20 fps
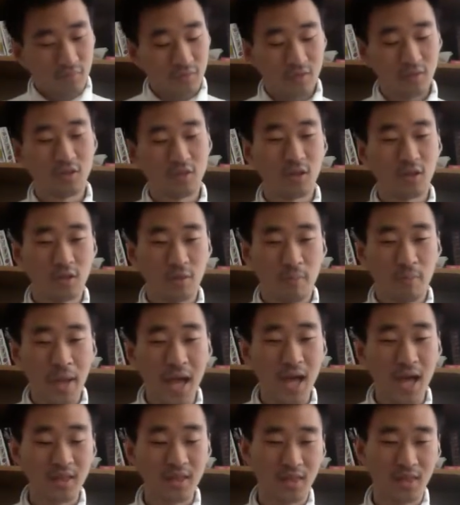the the
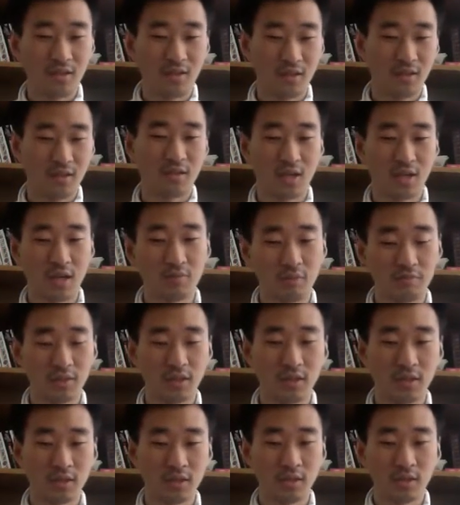path that this
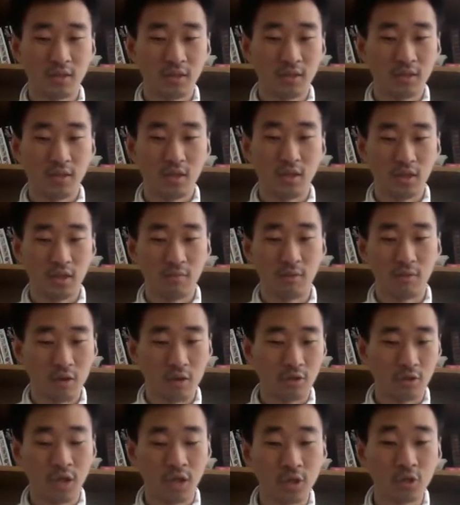government, um,
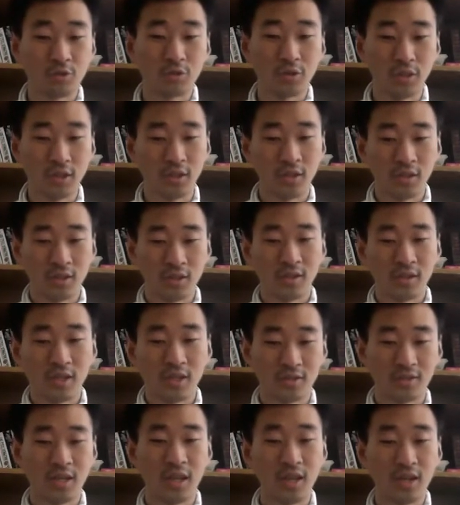our country
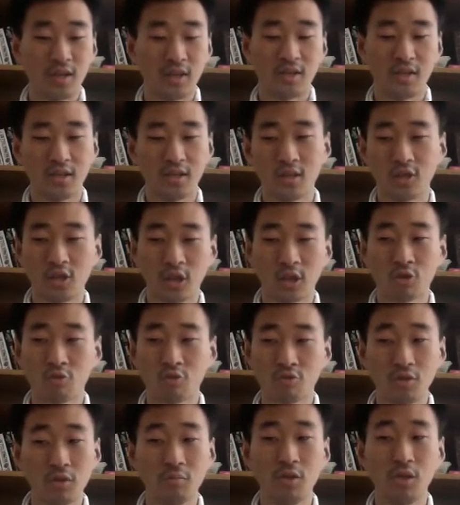has taken is
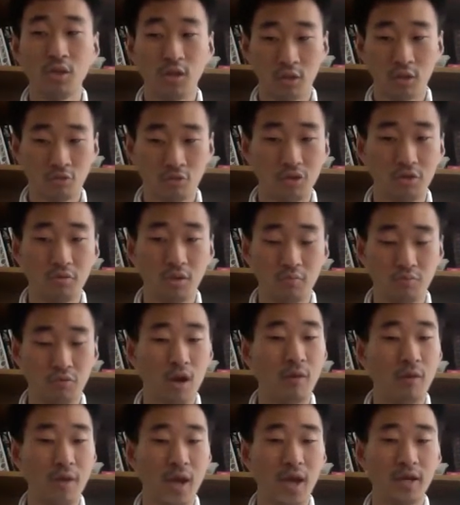extremely extremely
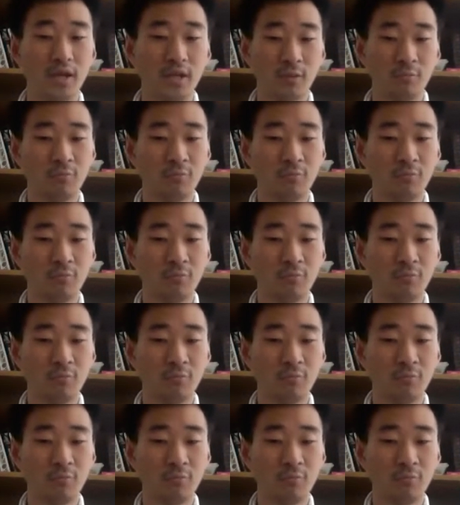problematic.